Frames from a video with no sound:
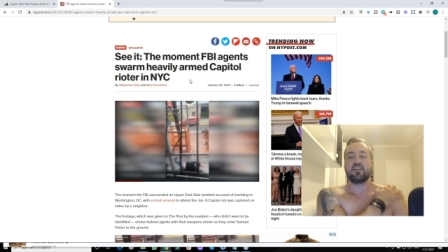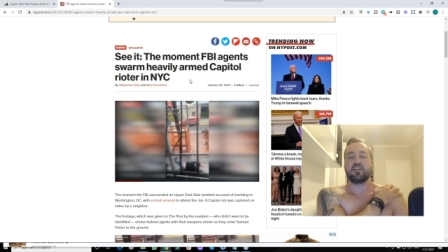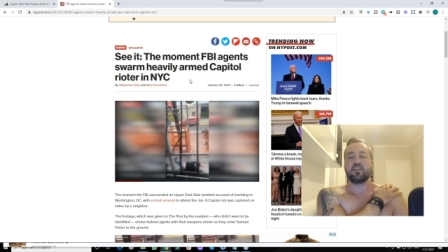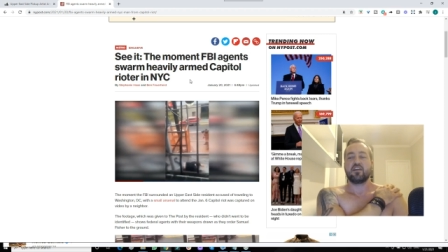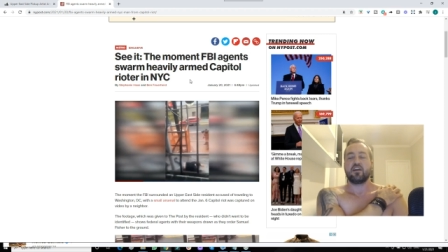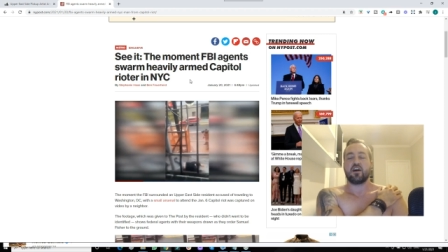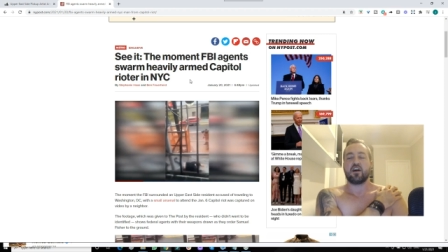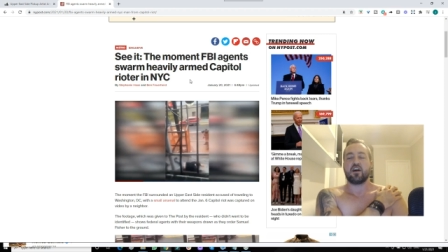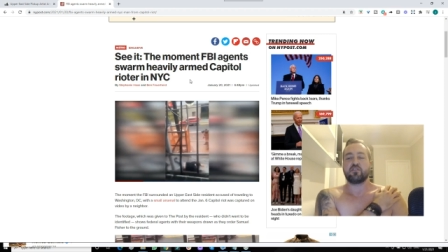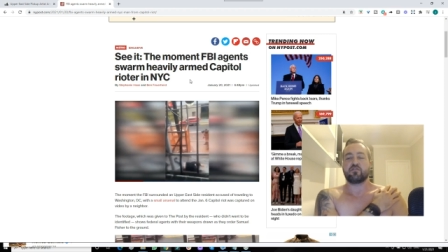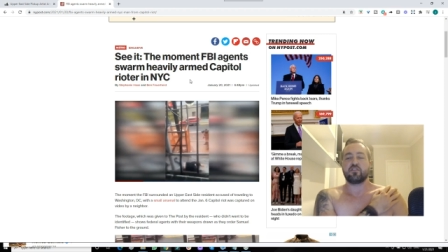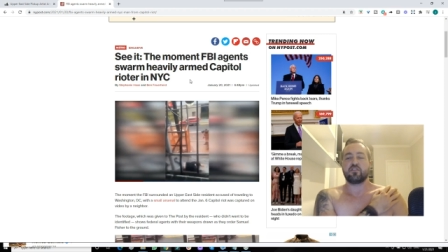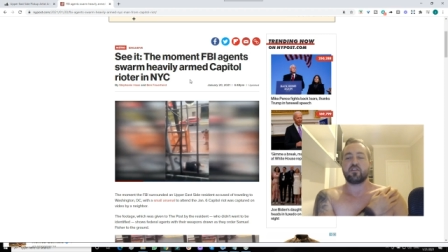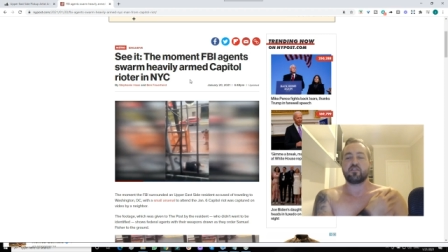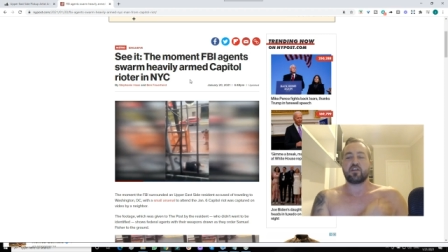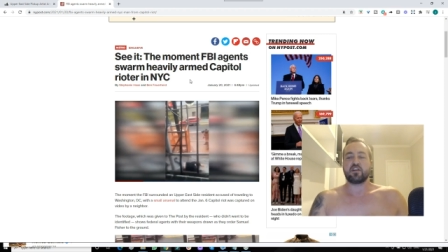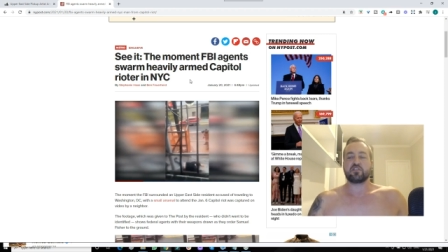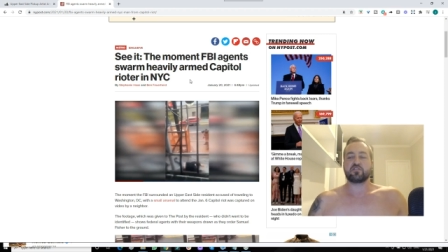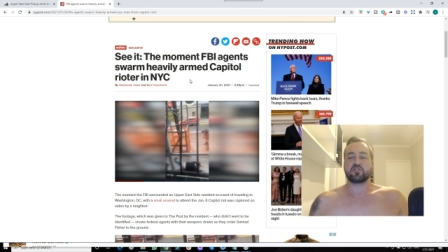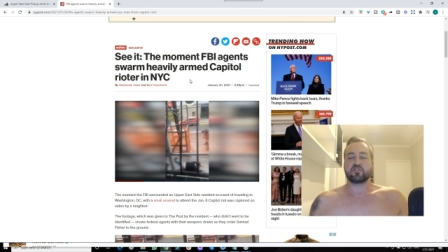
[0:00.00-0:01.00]
Uh, if you have any
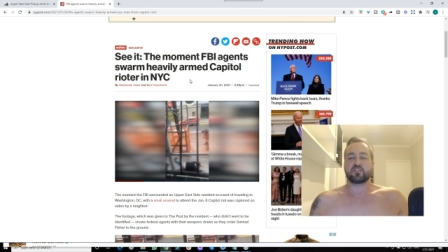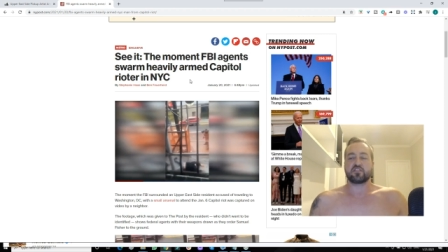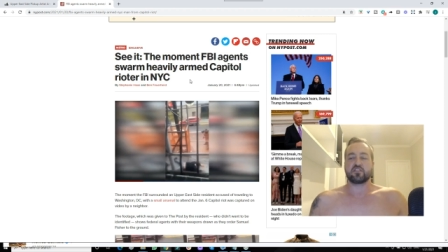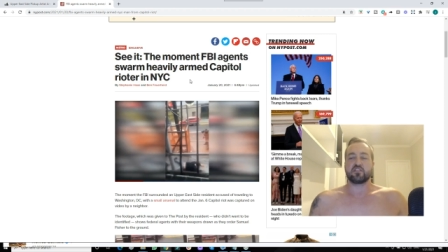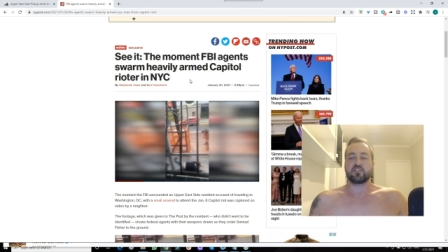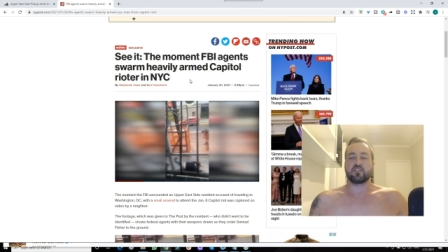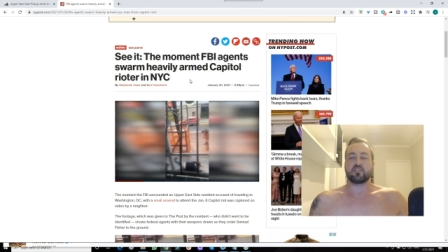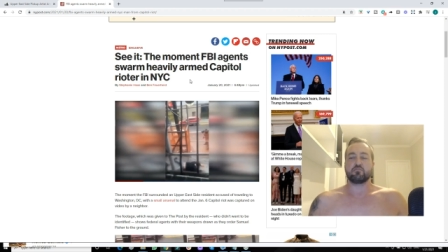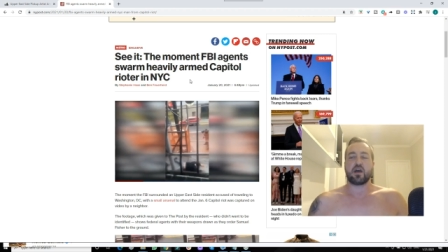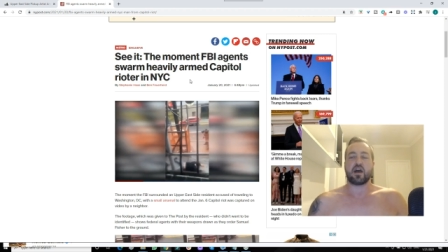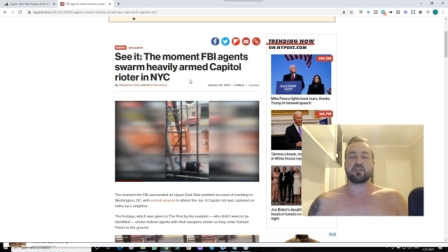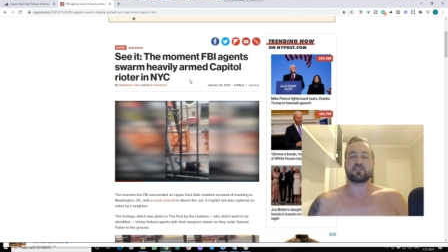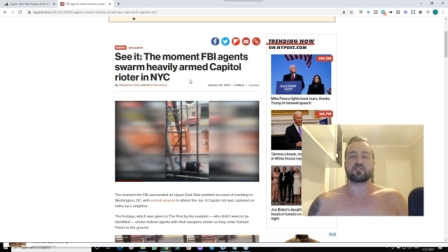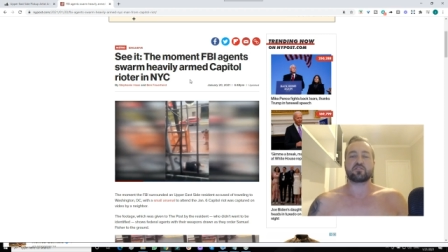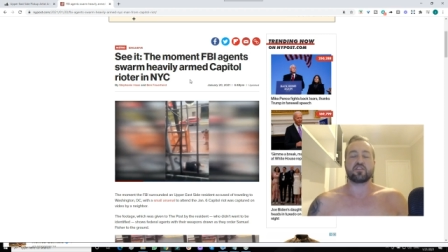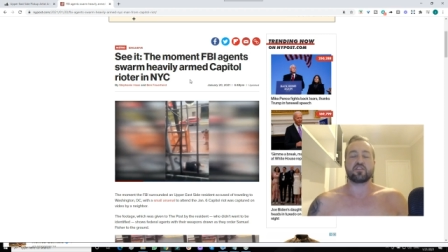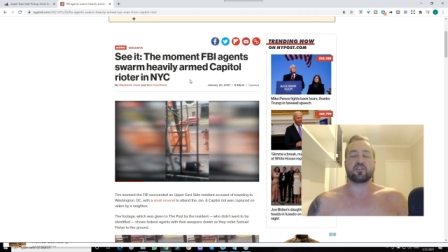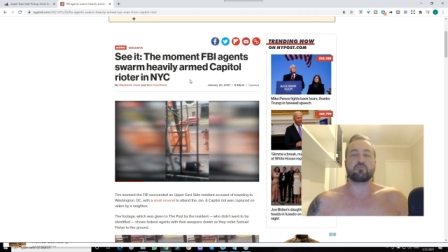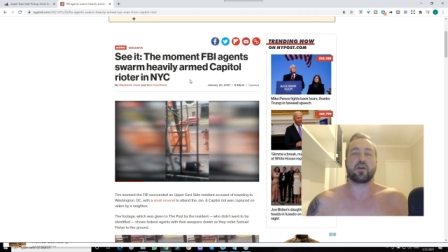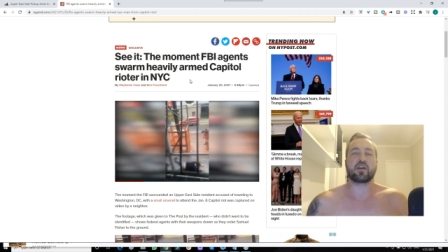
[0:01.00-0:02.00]
interest in
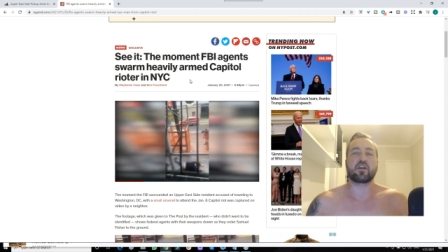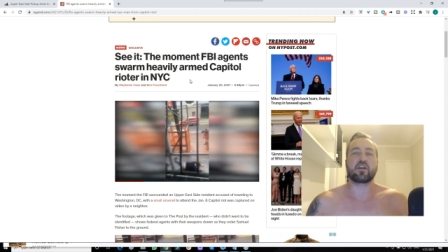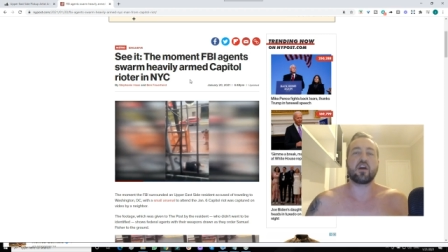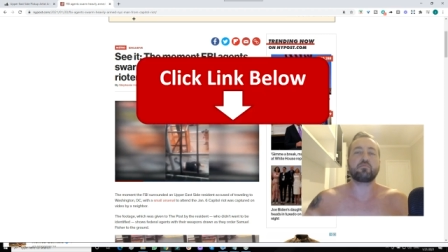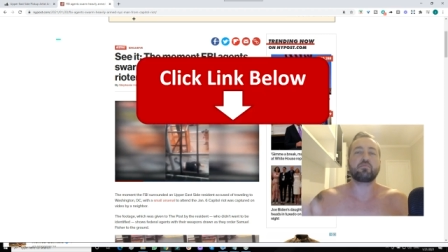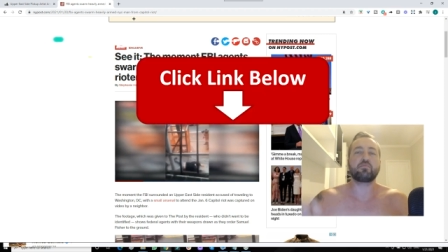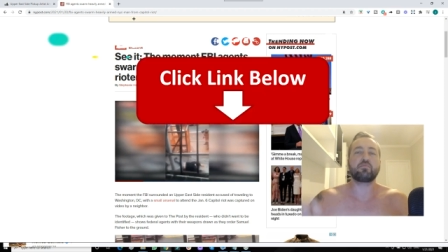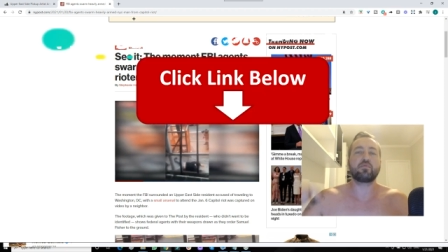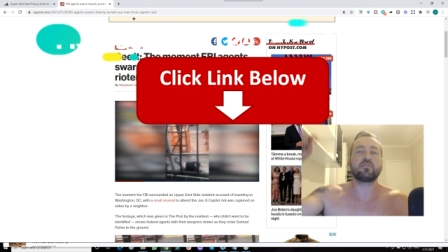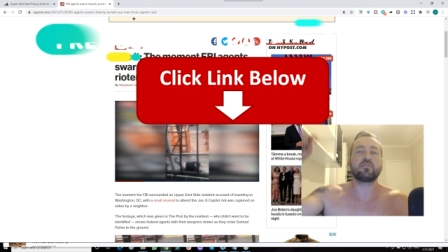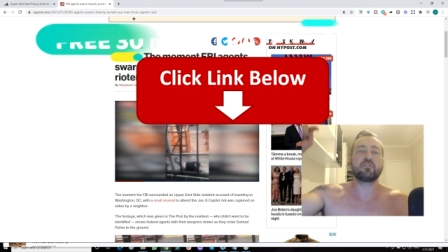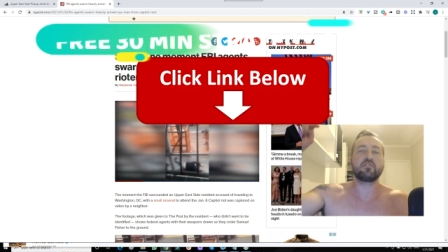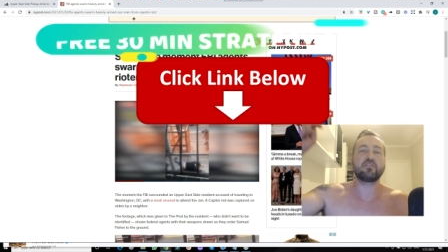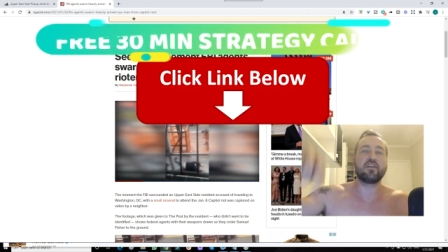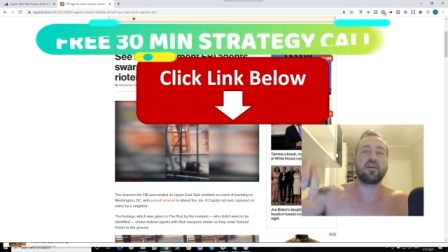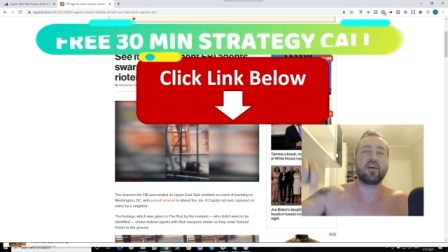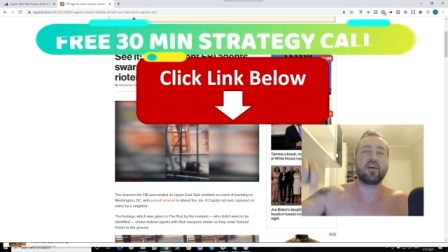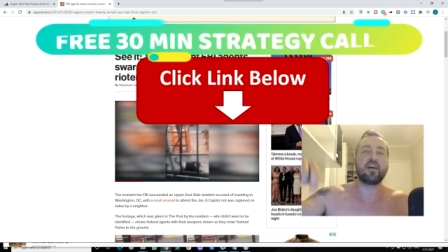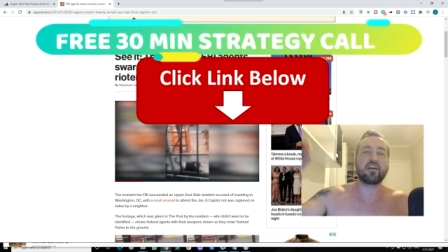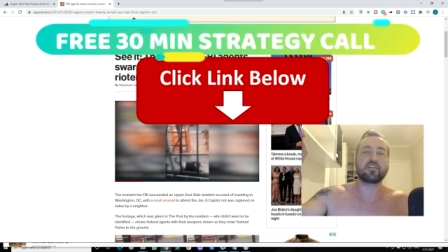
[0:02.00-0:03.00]
mastering pickup,
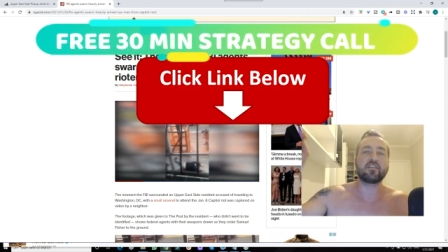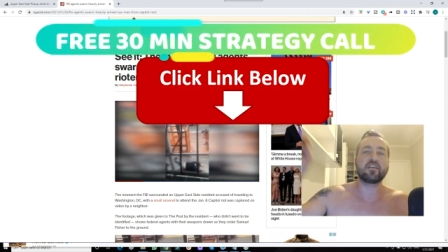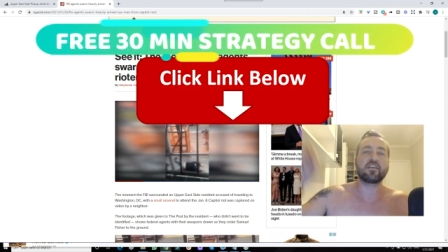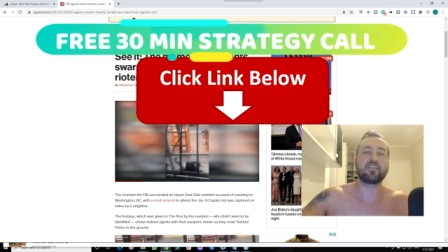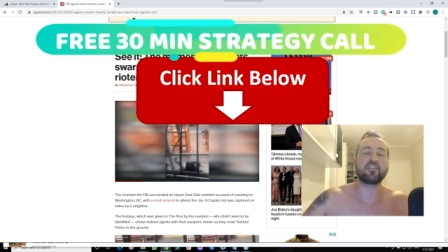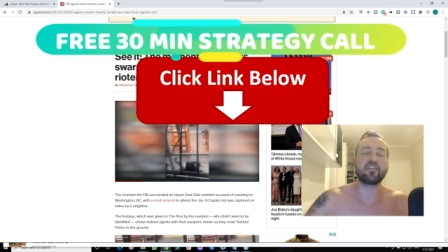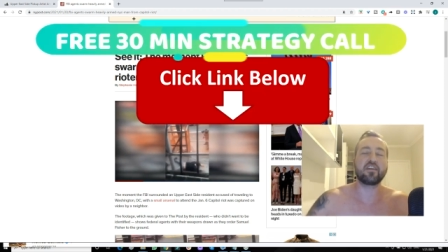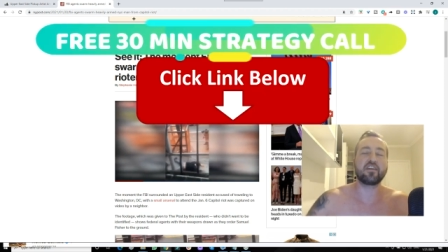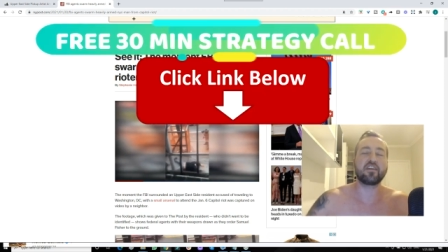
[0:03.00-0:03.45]
uh, click the link